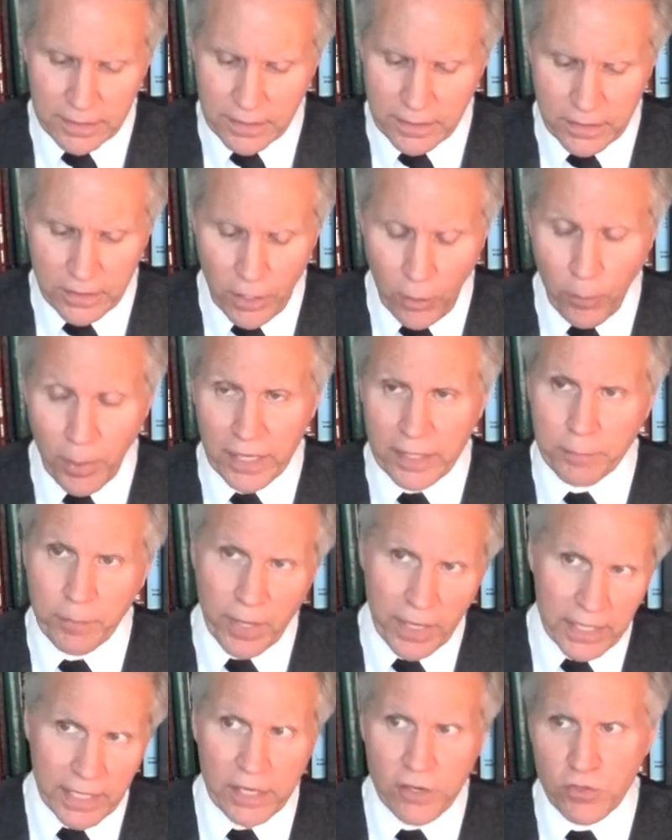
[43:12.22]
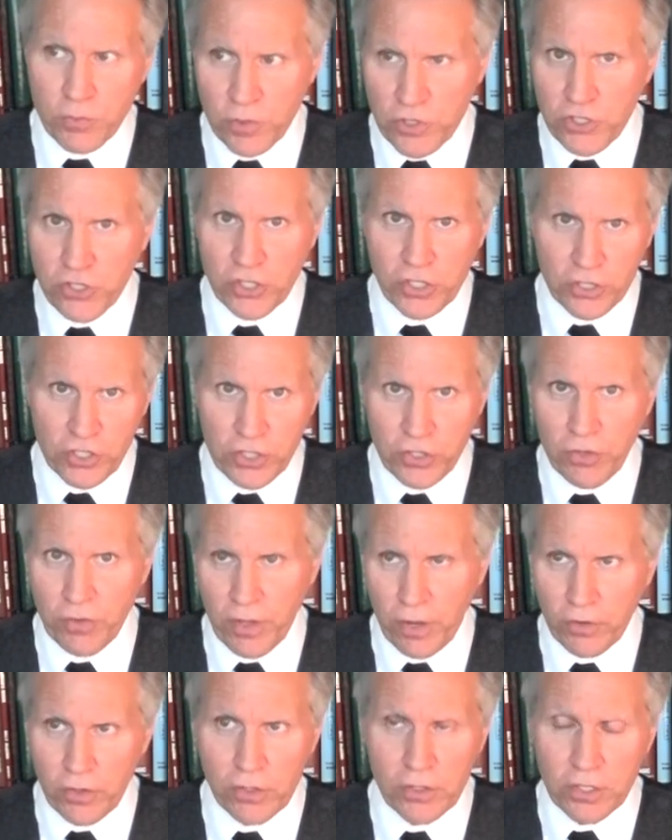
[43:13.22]
You know, but here's what you can do,
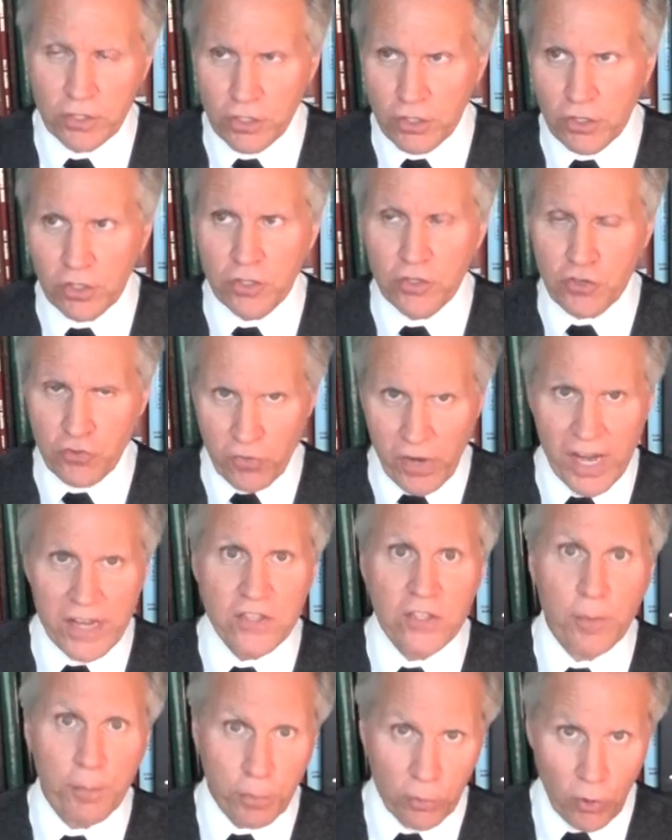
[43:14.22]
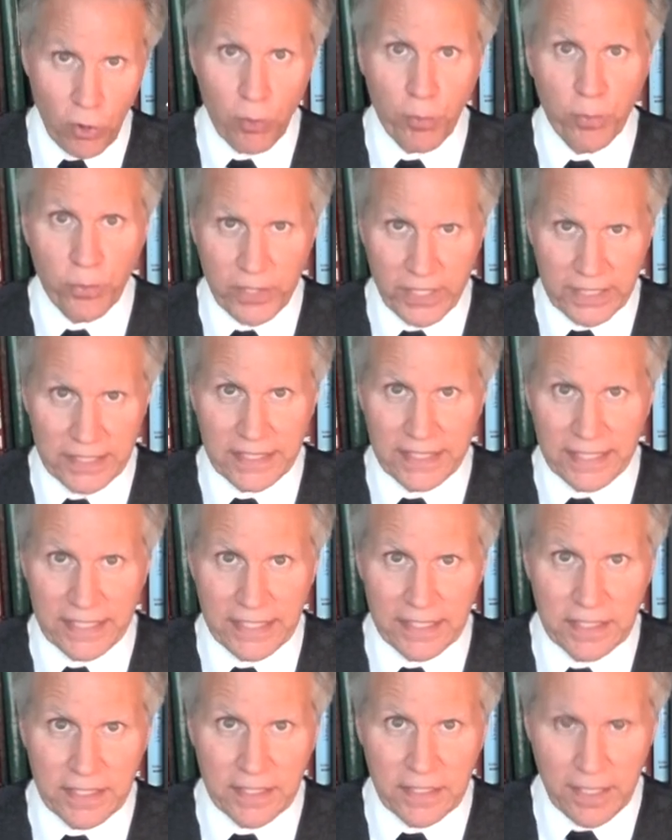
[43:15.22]
though. You can dress
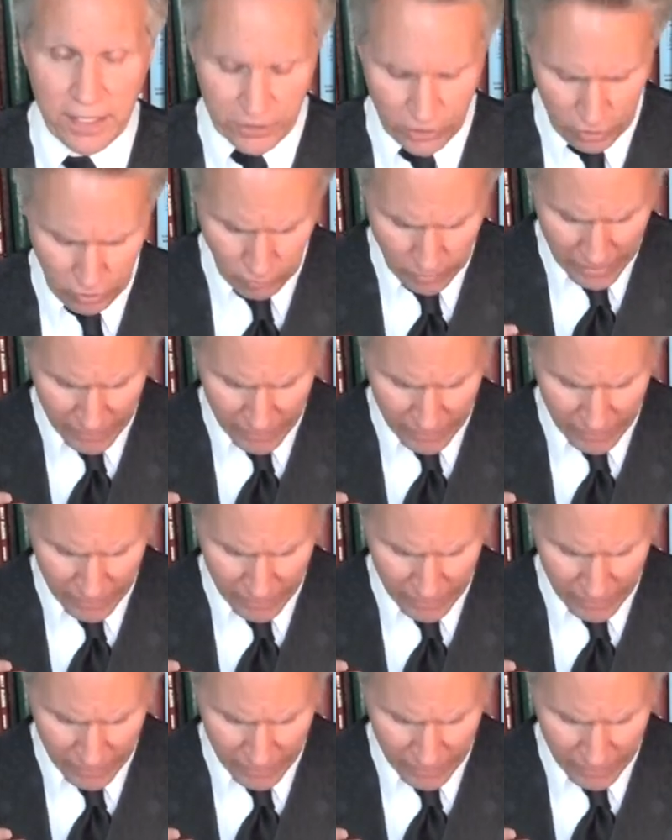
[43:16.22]
appropriately. You don't